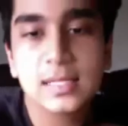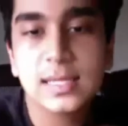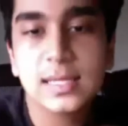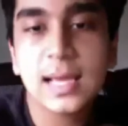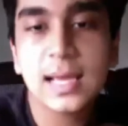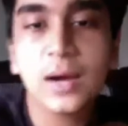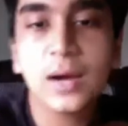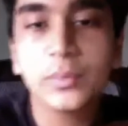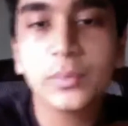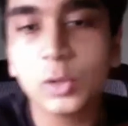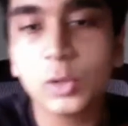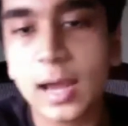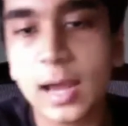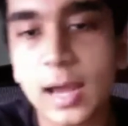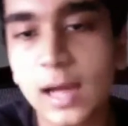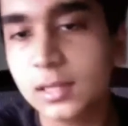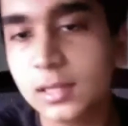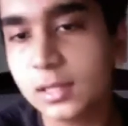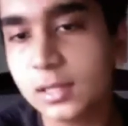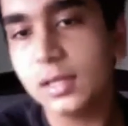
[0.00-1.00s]
how more
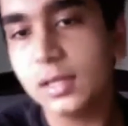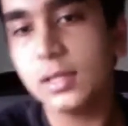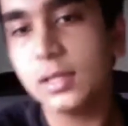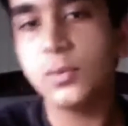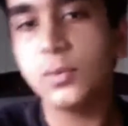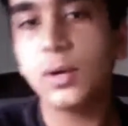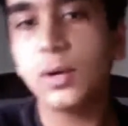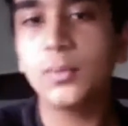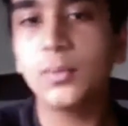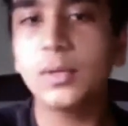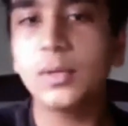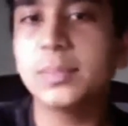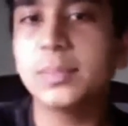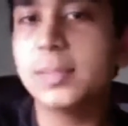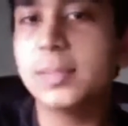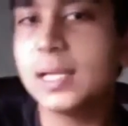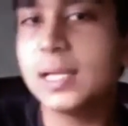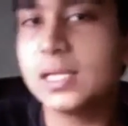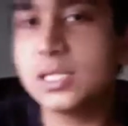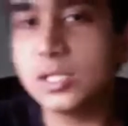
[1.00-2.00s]
accurate you are when you
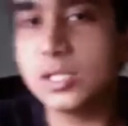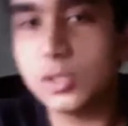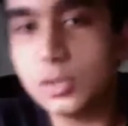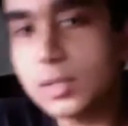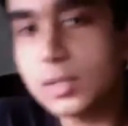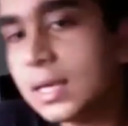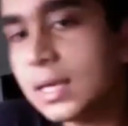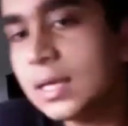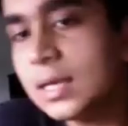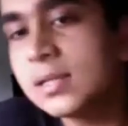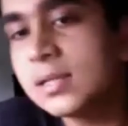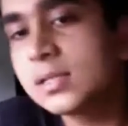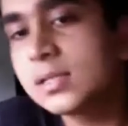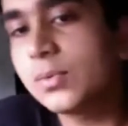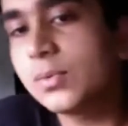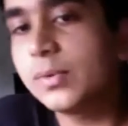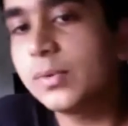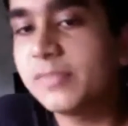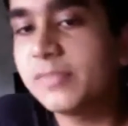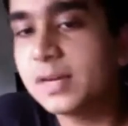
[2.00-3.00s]
play slowly? So
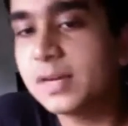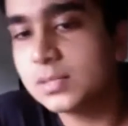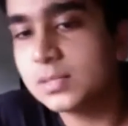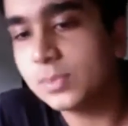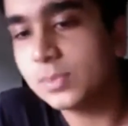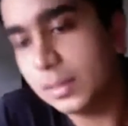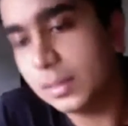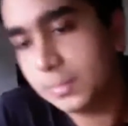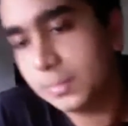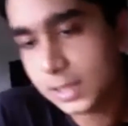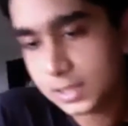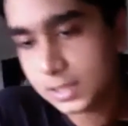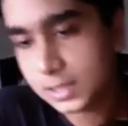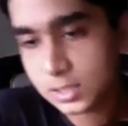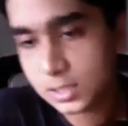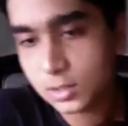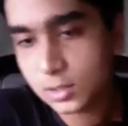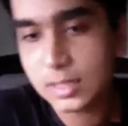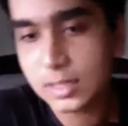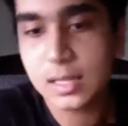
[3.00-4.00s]
we first want to play
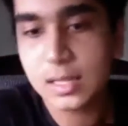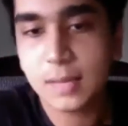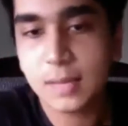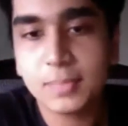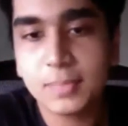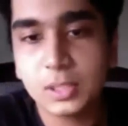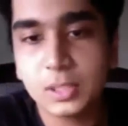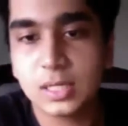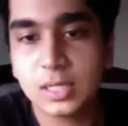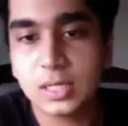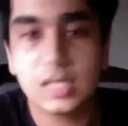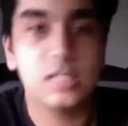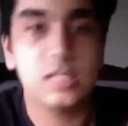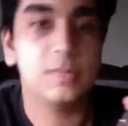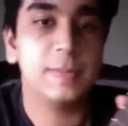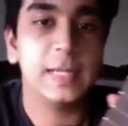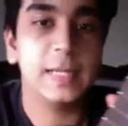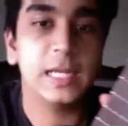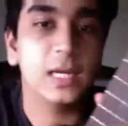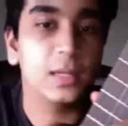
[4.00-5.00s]
slowly and then build our
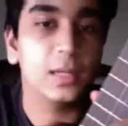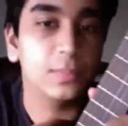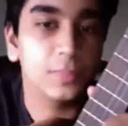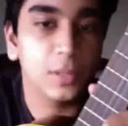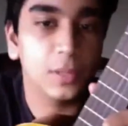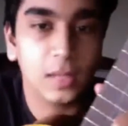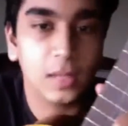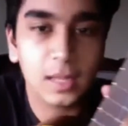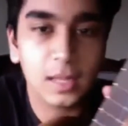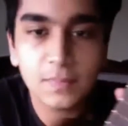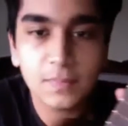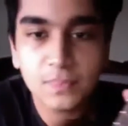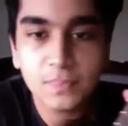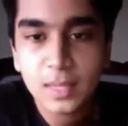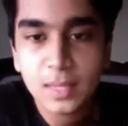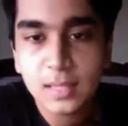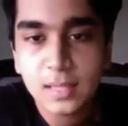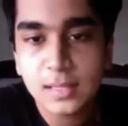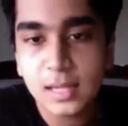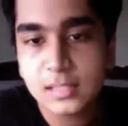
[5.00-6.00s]
speed up, okay?
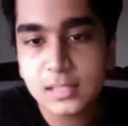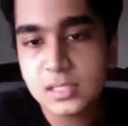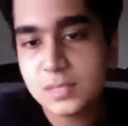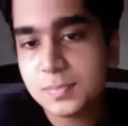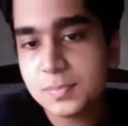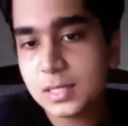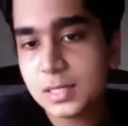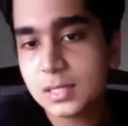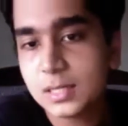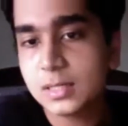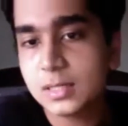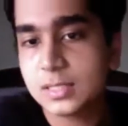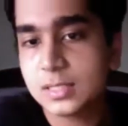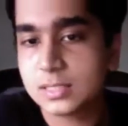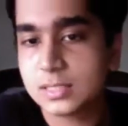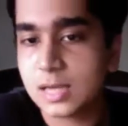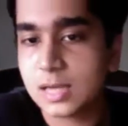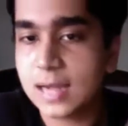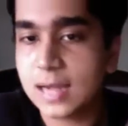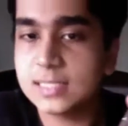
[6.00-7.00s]
That should be your
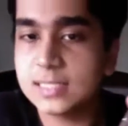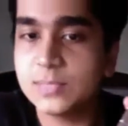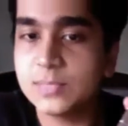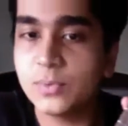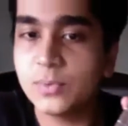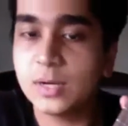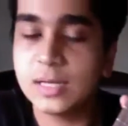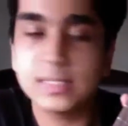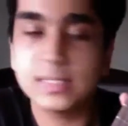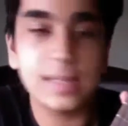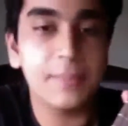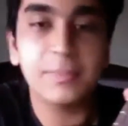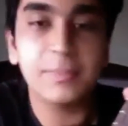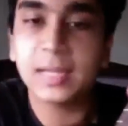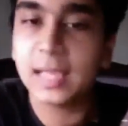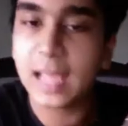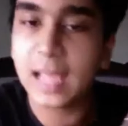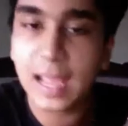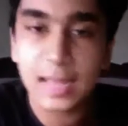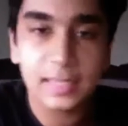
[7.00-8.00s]
strategy when
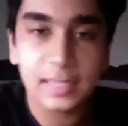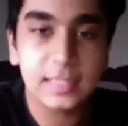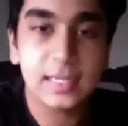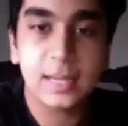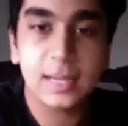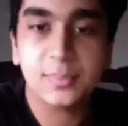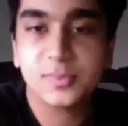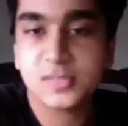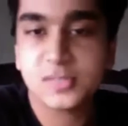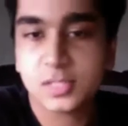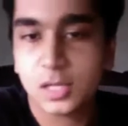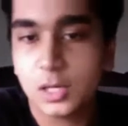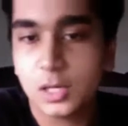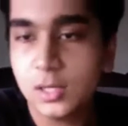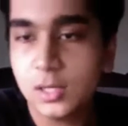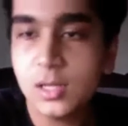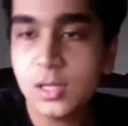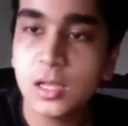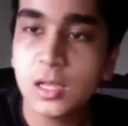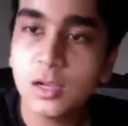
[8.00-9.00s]
attempting any type of
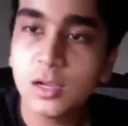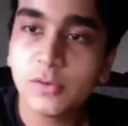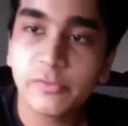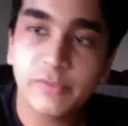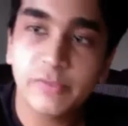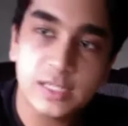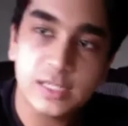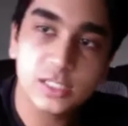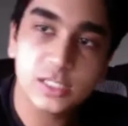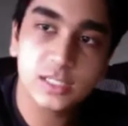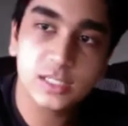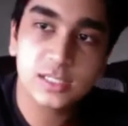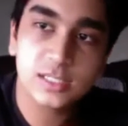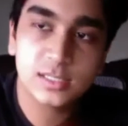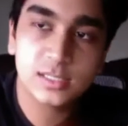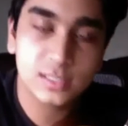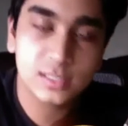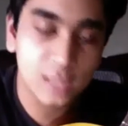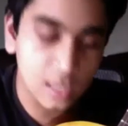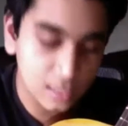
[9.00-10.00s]
song. First,
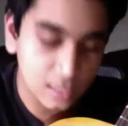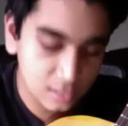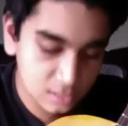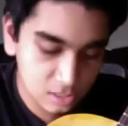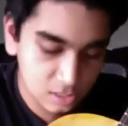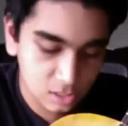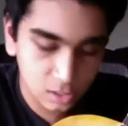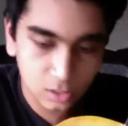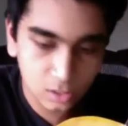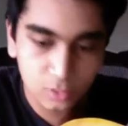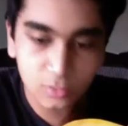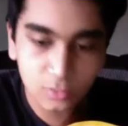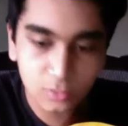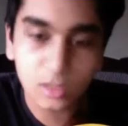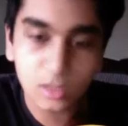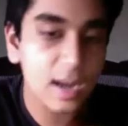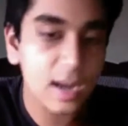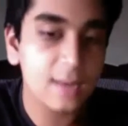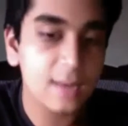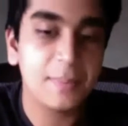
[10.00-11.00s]
start slow
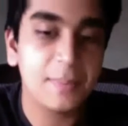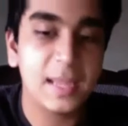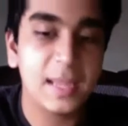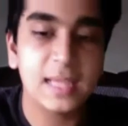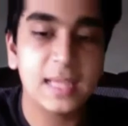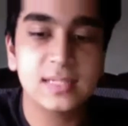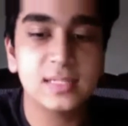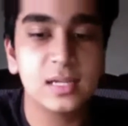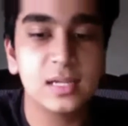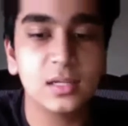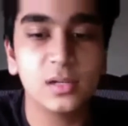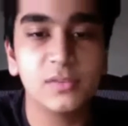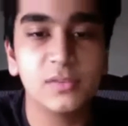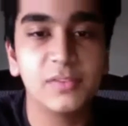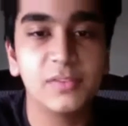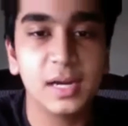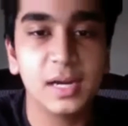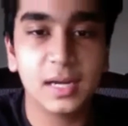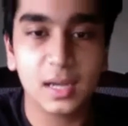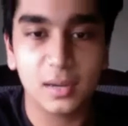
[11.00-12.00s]
or at a pace that you're
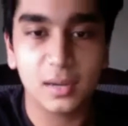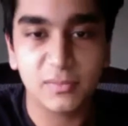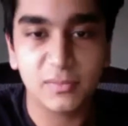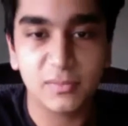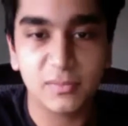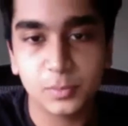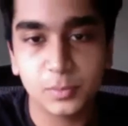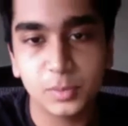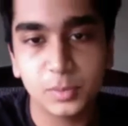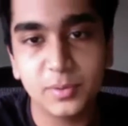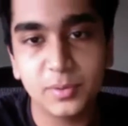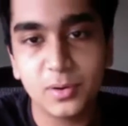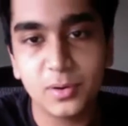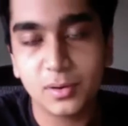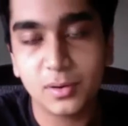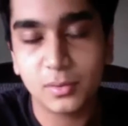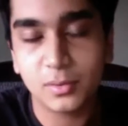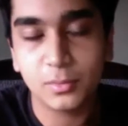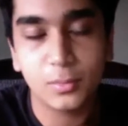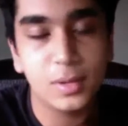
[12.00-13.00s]
very comfortable
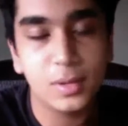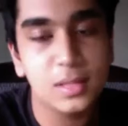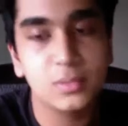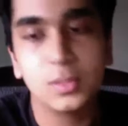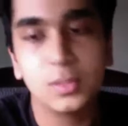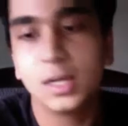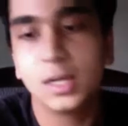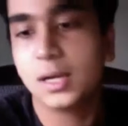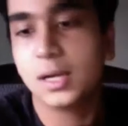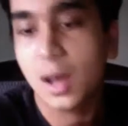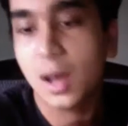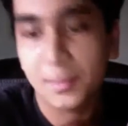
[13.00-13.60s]
with, where you're not